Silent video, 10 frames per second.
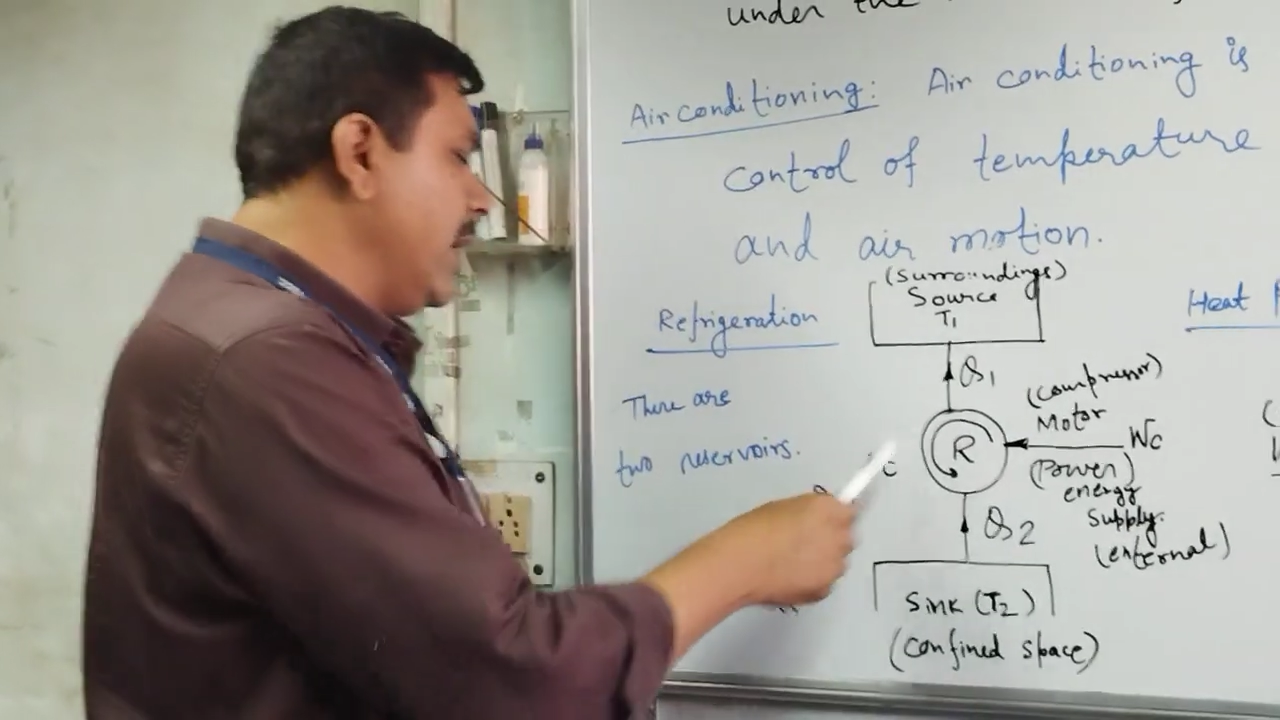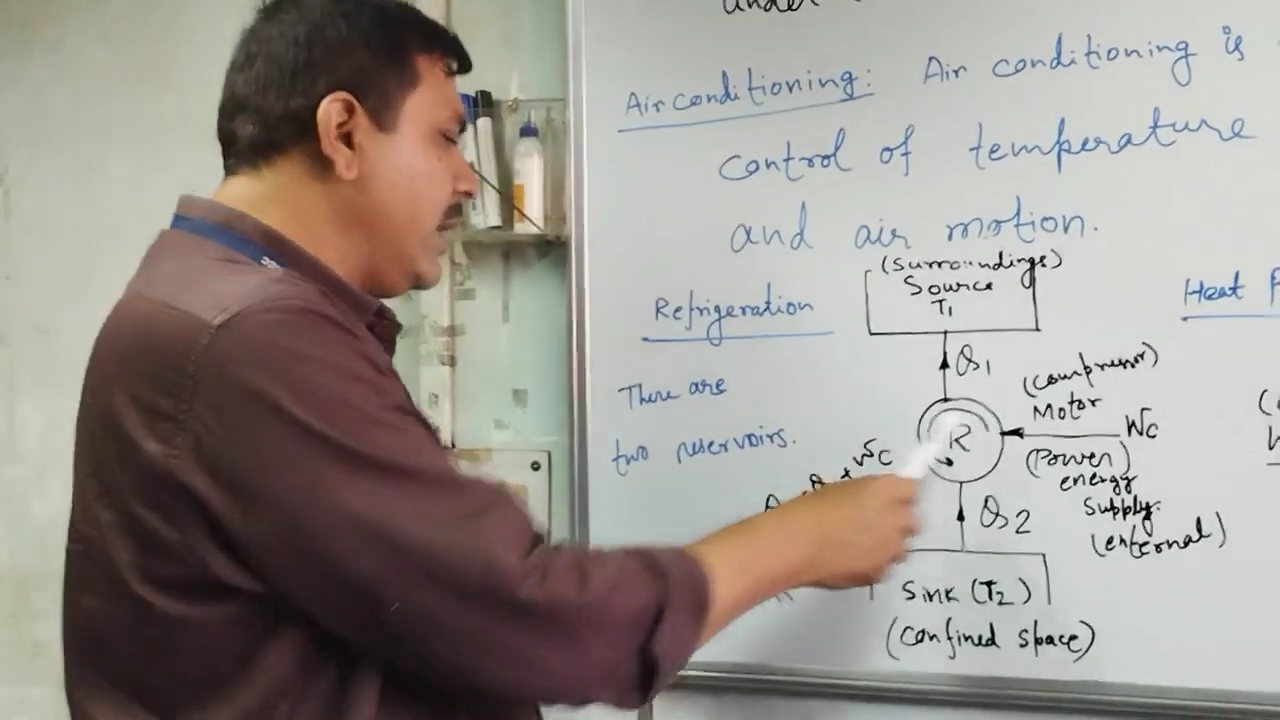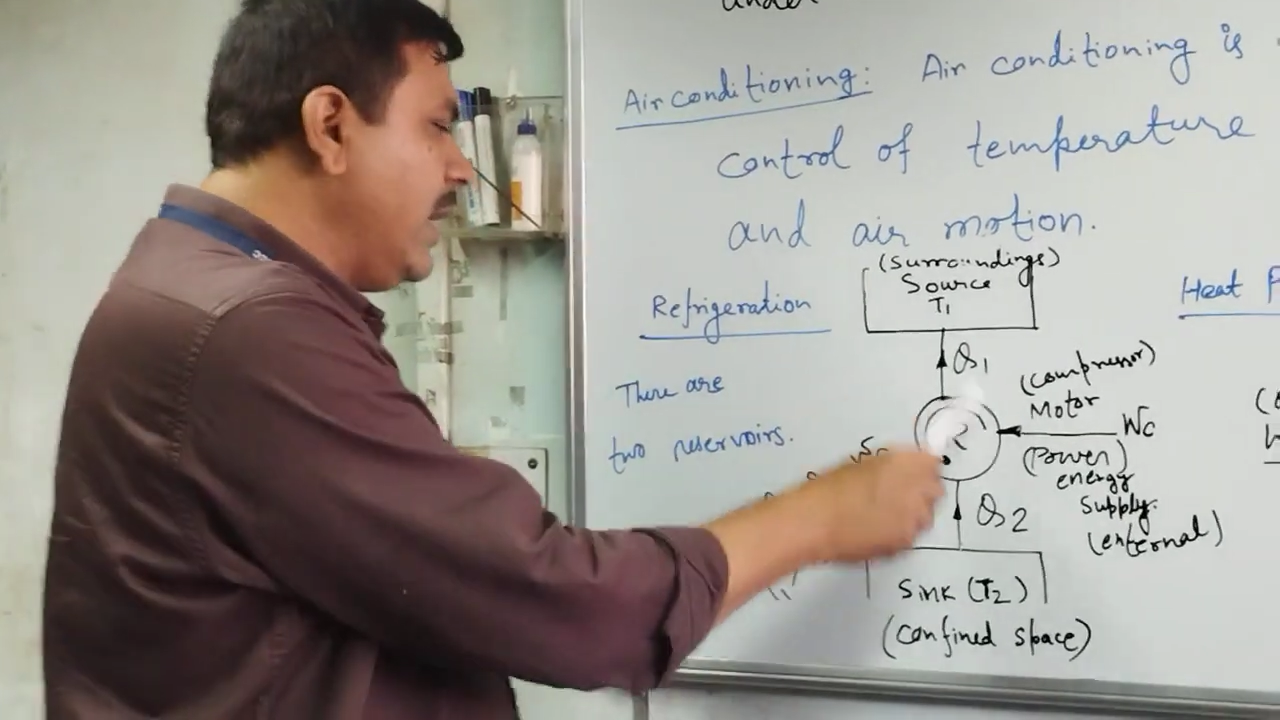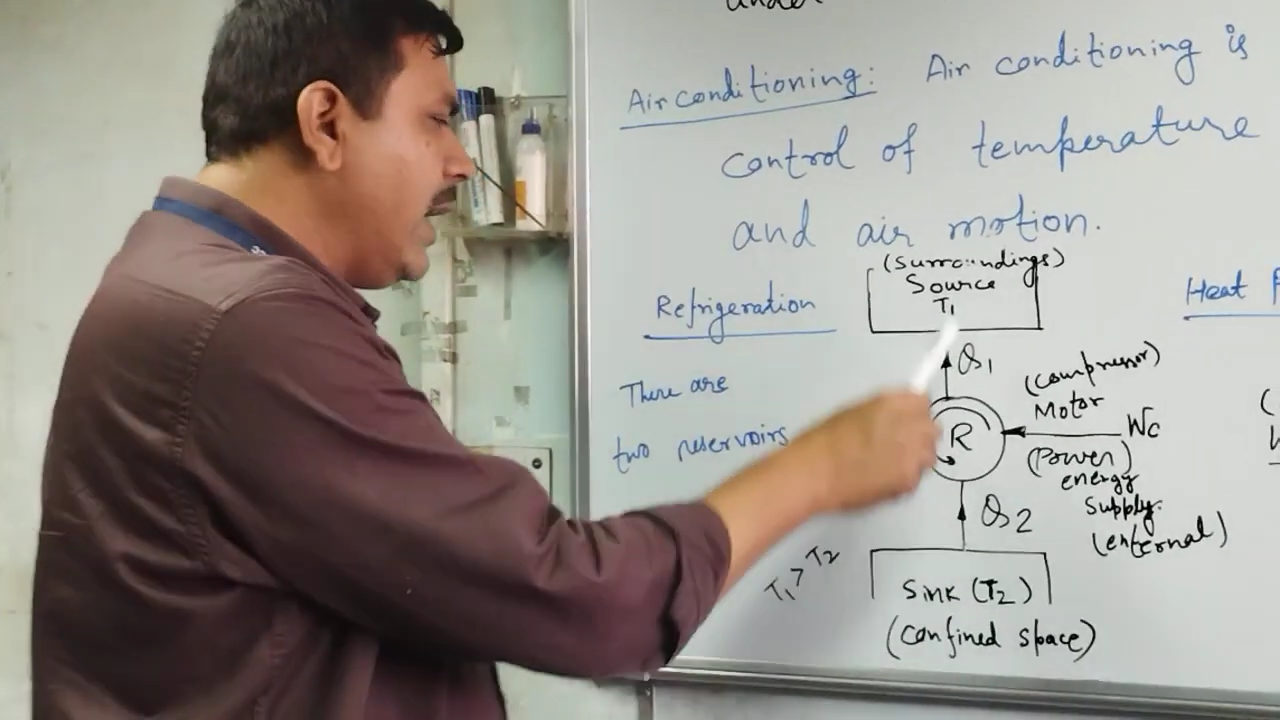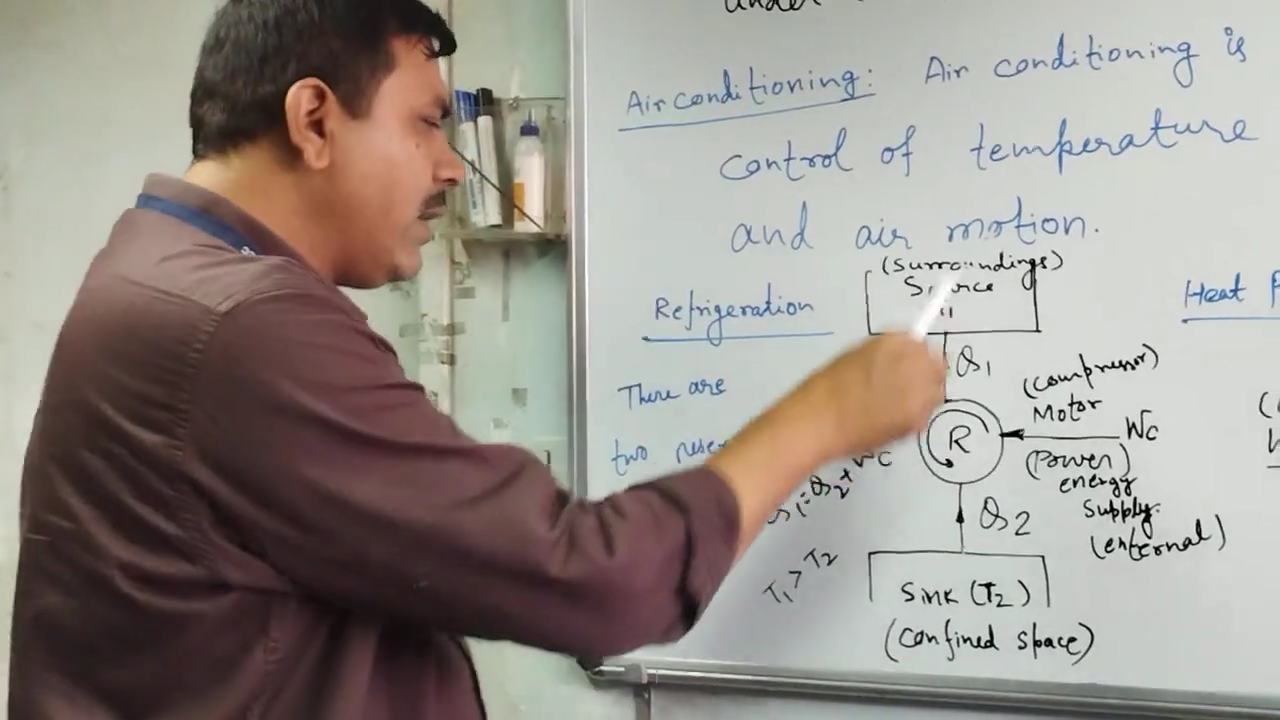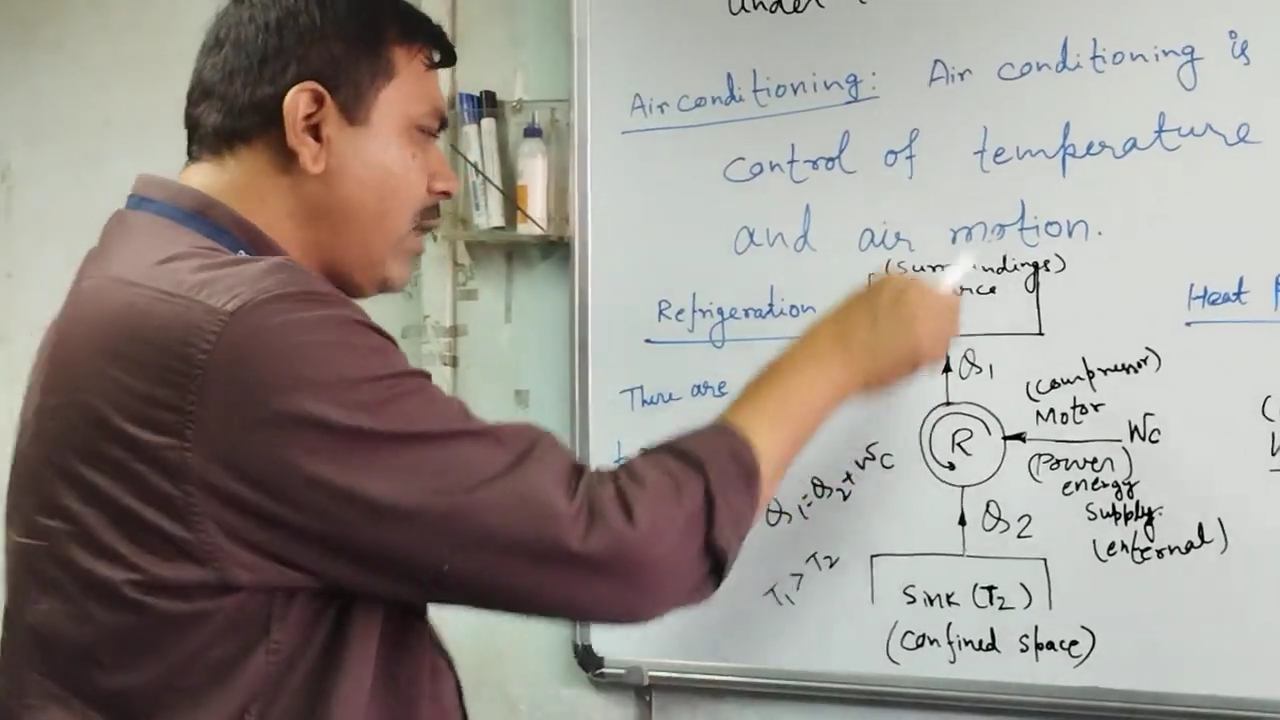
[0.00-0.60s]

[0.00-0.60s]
here